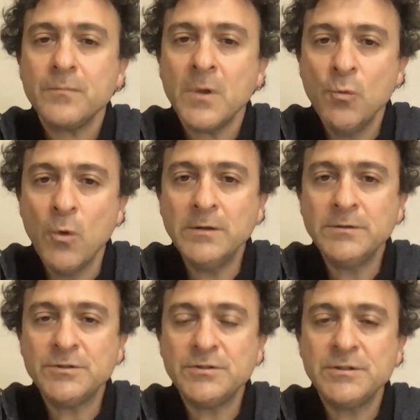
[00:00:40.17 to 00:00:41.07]
One
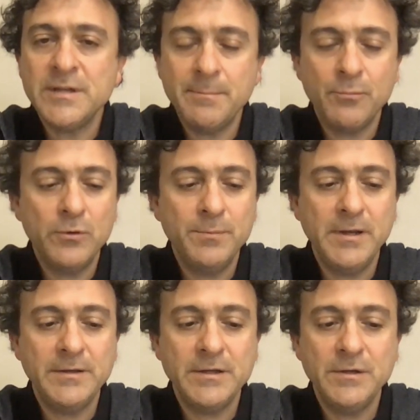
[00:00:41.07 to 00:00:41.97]
tip would
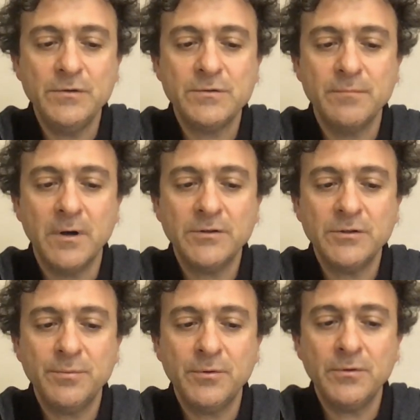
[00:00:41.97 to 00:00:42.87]
be to use
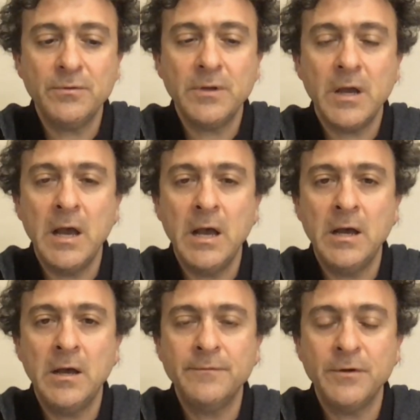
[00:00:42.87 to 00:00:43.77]
multiple
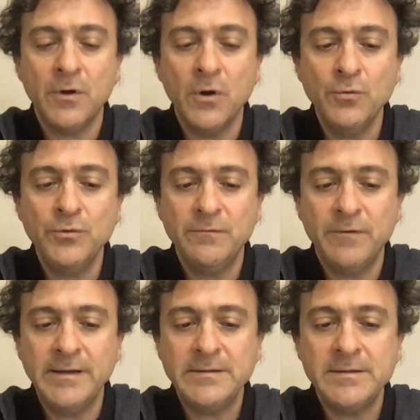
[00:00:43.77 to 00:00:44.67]
of your own
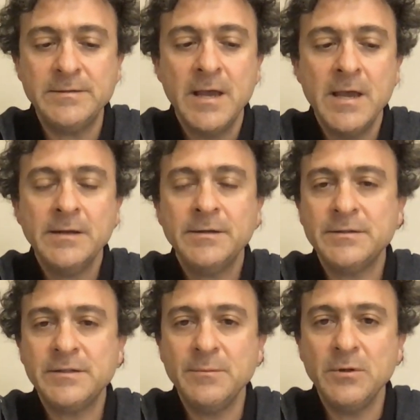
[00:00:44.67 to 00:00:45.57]
devices to
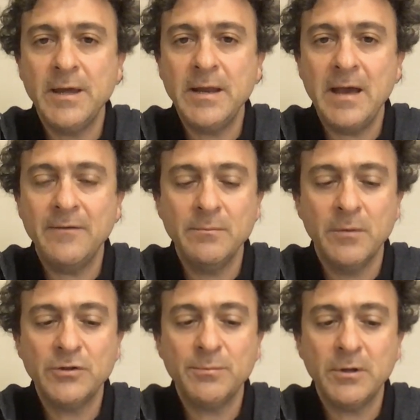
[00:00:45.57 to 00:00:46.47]
simulate having
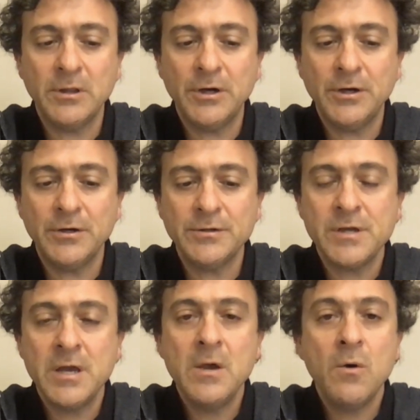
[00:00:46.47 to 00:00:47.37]
multiple learners,
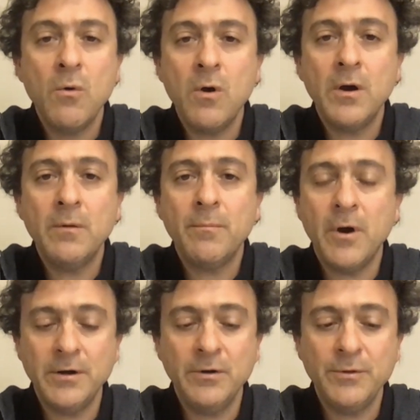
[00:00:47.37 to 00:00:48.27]
or
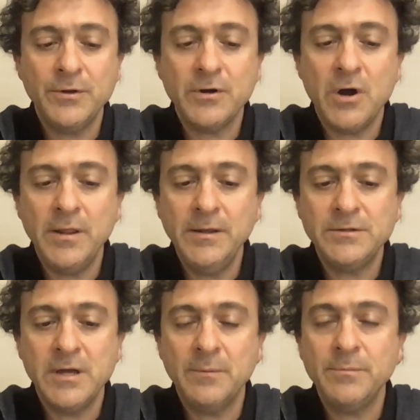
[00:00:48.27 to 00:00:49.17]
partner with your colleagues
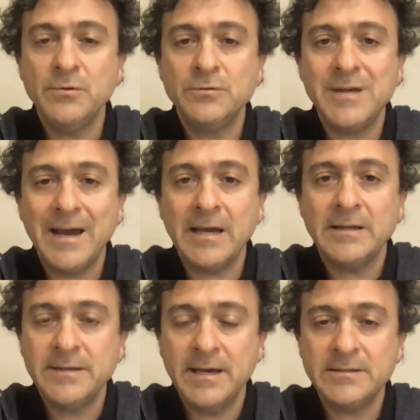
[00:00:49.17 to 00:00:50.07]
to help you tech
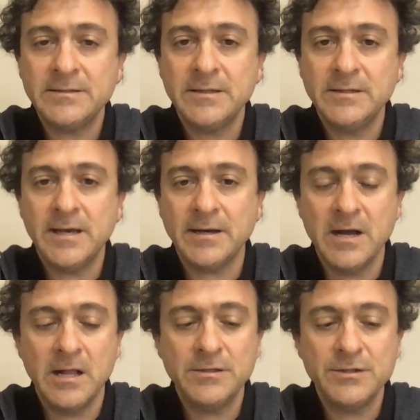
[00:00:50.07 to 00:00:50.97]
test the
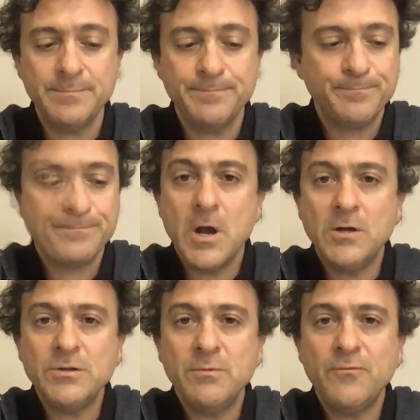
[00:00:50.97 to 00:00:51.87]
technology.
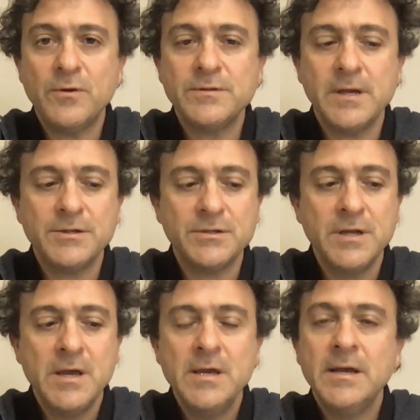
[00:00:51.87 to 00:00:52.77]
Also before the session,
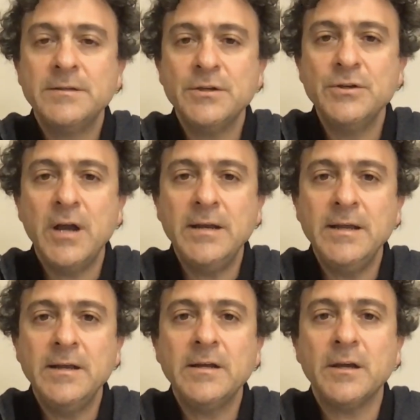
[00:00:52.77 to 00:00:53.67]
it's a good
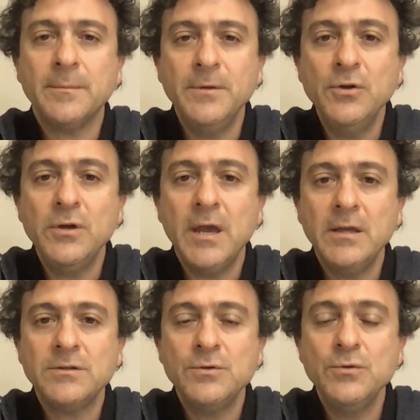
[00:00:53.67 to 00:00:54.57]
idea to
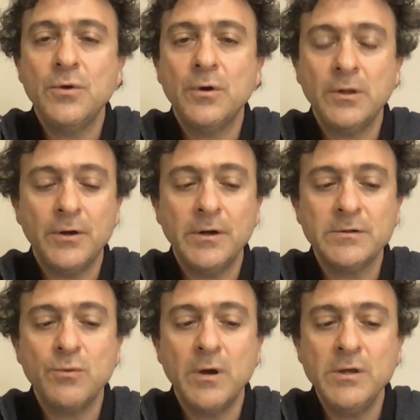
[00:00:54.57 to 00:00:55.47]
communicate to your
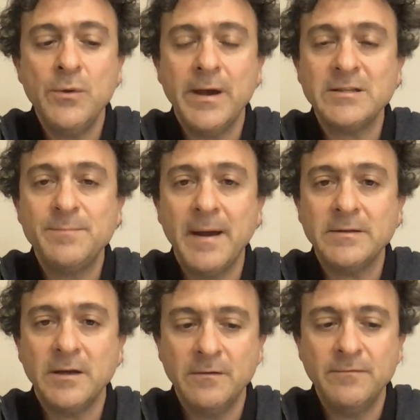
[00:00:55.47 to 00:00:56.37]
learners what you expect
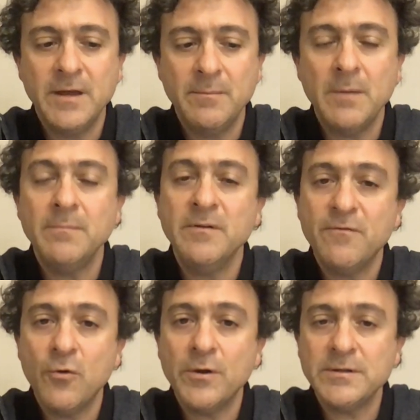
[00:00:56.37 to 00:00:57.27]
of them
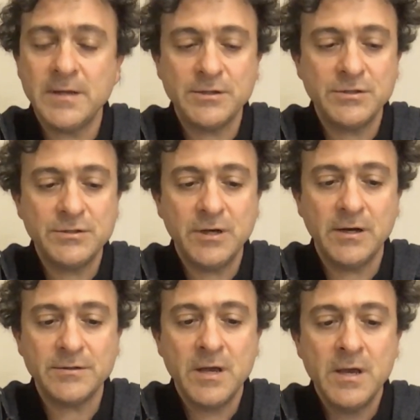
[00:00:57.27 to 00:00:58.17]
before the session
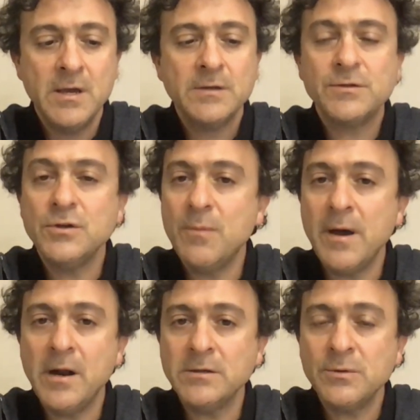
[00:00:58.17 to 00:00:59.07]
starts. So you
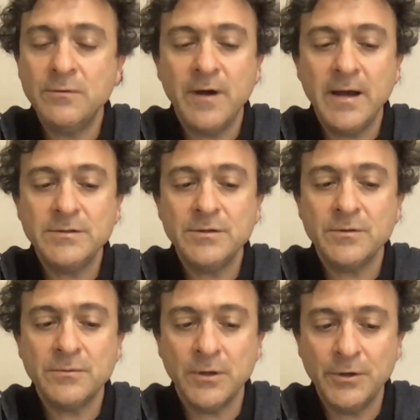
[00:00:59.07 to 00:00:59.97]
might also advise
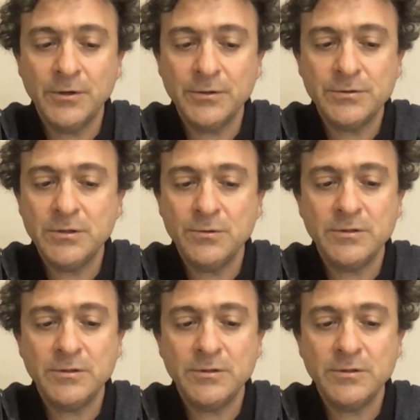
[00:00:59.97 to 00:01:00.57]
your learners to do a